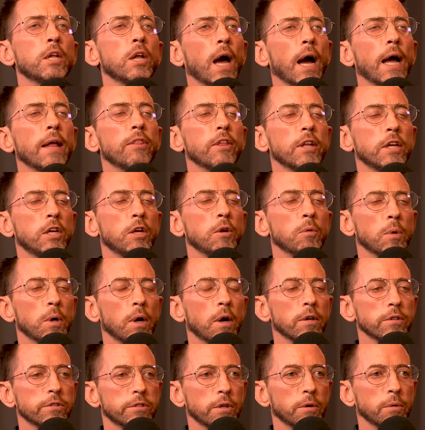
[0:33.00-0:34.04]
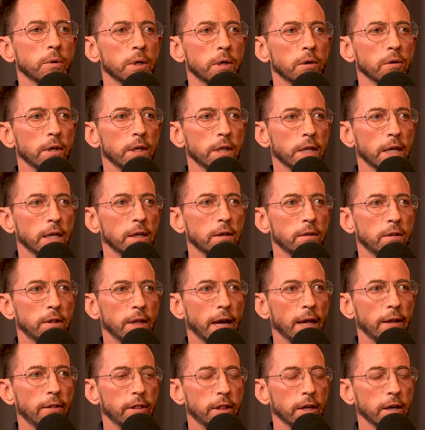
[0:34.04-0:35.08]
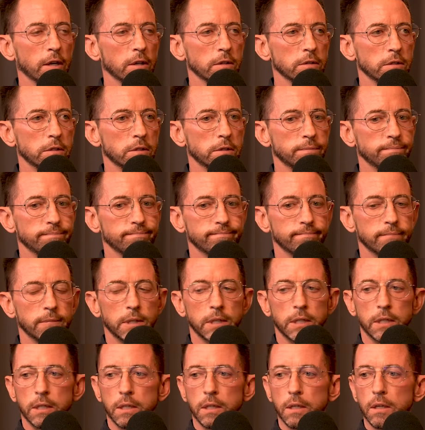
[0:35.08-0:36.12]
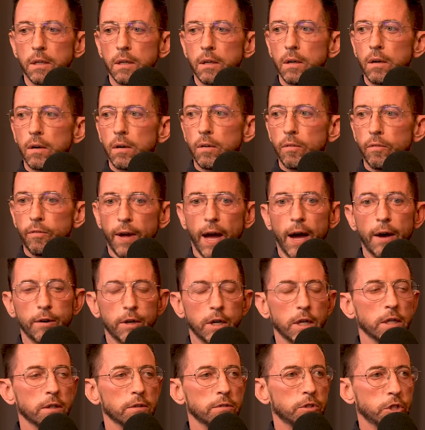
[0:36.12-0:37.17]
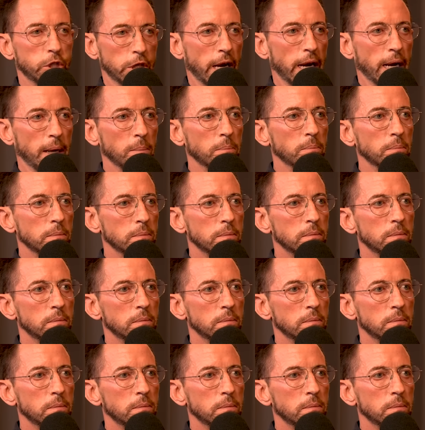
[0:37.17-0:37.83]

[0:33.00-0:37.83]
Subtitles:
But yeah, I think you would also agree that there's value to shame.